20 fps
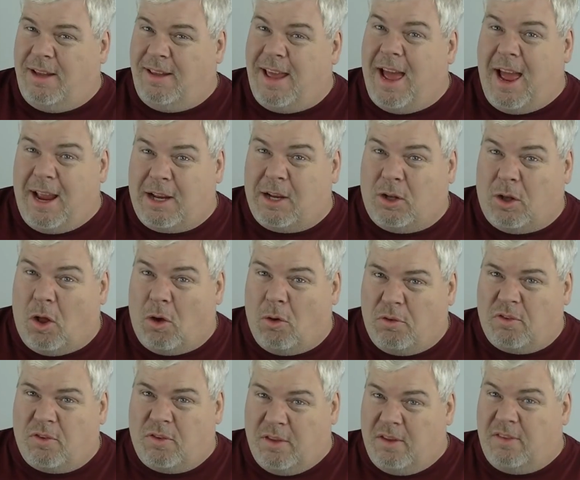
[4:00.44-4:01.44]
that
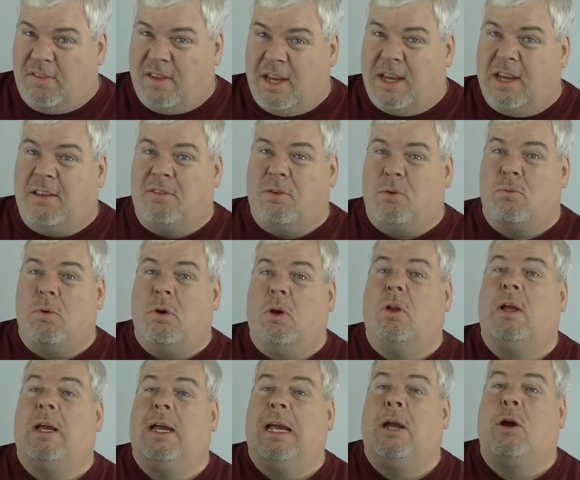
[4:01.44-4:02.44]
close, this thing is a
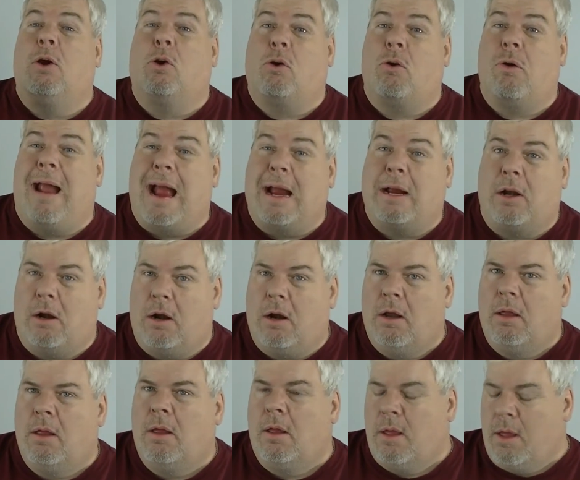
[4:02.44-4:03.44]
real ear cracker.
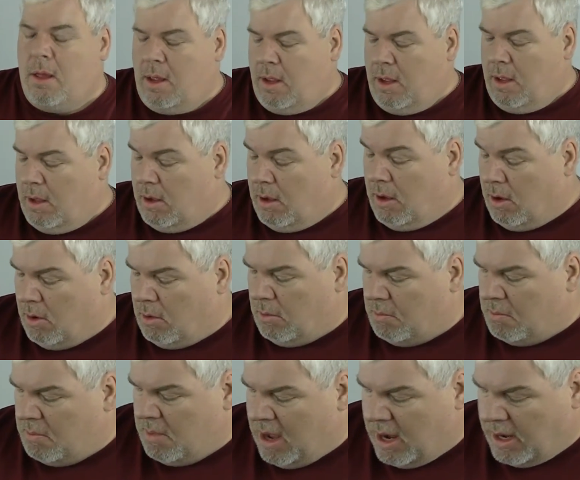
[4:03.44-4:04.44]
Oh
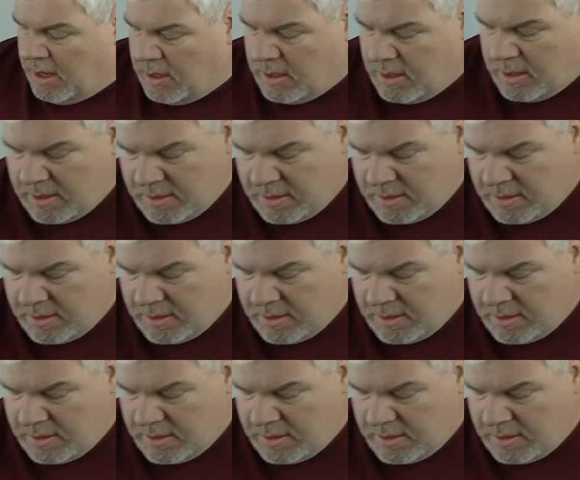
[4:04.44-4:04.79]
man,